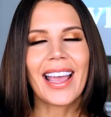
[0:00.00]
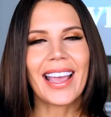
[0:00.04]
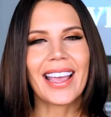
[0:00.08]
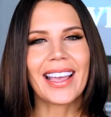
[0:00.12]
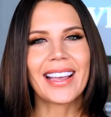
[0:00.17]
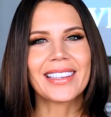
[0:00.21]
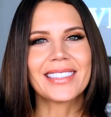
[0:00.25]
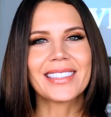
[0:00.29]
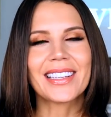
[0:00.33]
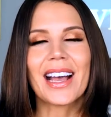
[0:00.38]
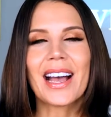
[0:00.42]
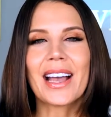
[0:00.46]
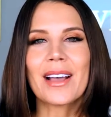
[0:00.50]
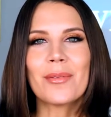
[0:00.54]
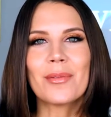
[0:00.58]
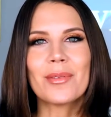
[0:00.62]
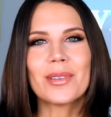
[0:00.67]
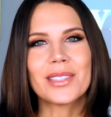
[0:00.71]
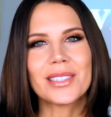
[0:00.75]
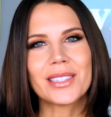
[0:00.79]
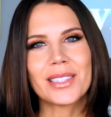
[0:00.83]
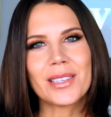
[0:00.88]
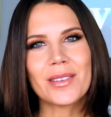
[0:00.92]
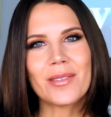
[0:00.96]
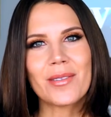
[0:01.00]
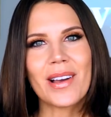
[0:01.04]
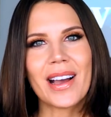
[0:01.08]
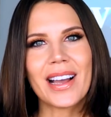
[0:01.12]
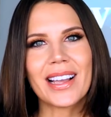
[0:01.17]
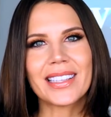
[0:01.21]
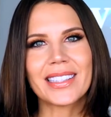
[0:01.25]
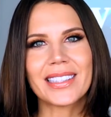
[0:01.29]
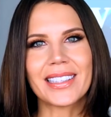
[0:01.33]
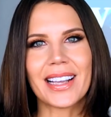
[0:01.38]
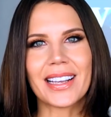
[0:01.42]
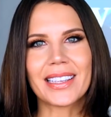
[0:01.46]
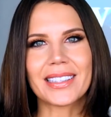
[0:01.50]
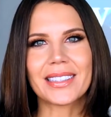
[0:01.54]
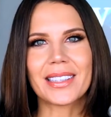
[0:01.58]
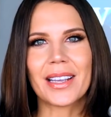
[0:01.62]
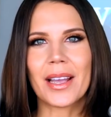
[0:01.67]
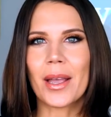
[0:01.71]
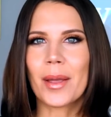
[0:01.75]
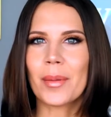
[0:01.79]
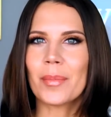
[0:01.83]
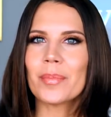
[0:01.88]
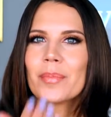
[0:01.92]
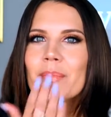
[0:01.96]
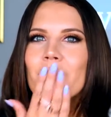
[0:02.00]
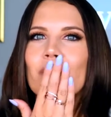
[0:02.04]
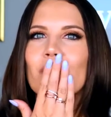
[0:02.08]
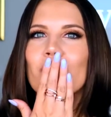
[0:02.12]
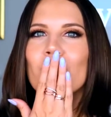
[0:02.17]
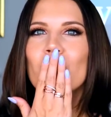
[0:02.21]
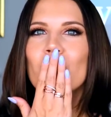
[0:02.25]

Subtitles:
and I will see you guys next time.